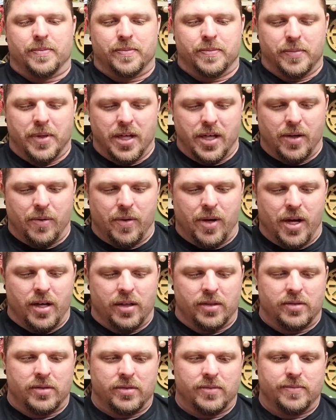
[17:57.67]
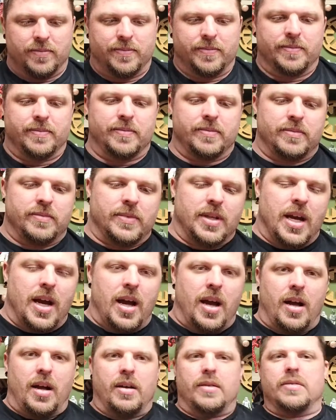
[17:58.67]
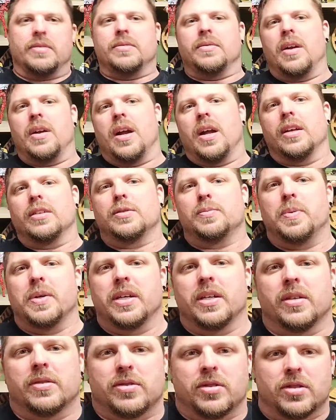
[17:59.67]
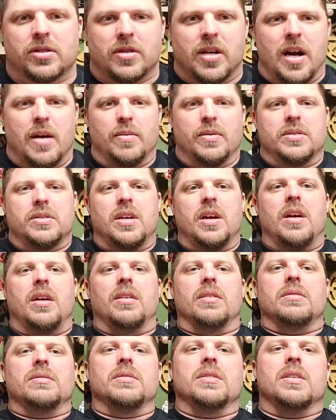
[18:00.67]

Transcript: Anyways, yeah. Speaking of subscribers, y'all,